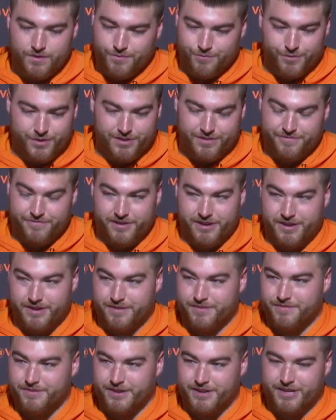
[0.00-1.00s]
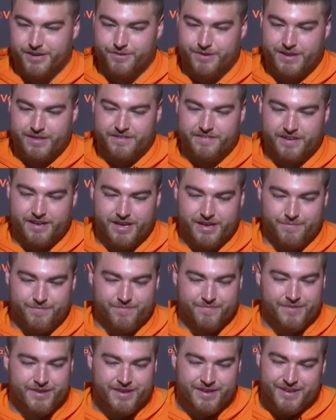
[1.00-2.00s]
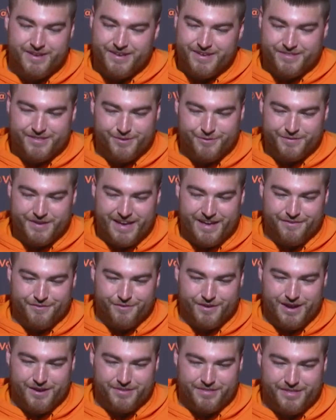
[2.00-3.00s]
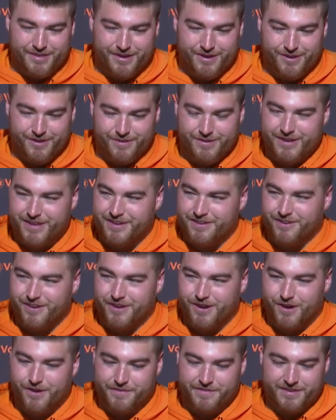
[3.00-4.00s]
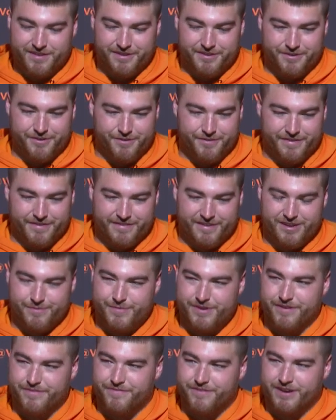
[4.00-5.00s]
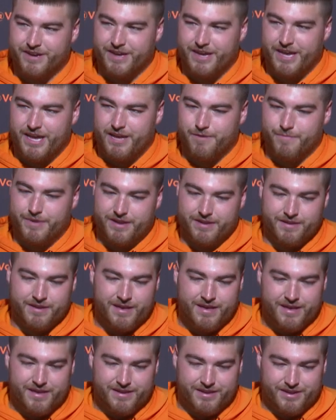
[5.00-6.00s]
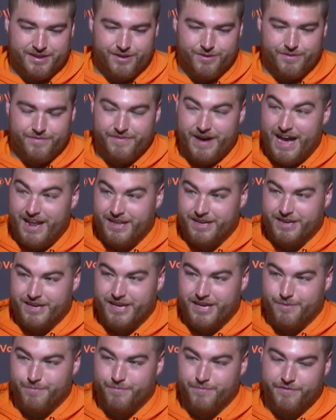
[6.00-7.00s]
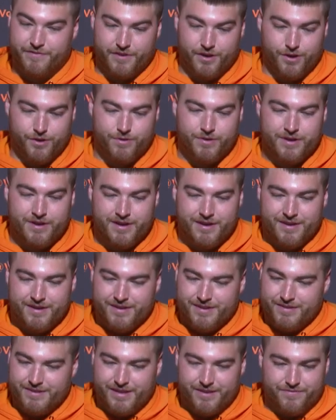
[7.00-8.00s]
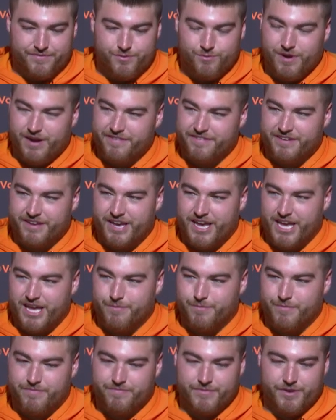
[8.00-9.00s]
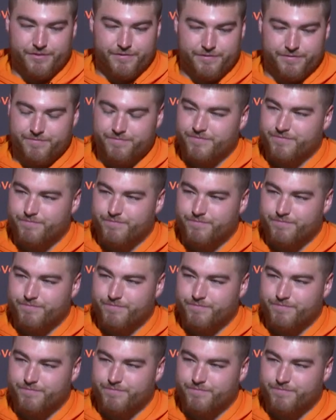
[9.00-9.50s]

Really fun. You know, anytime those guys are out there hitting on all cylinders, it's going to be a fun game and, you know, a violent game. So if you watch the game, there's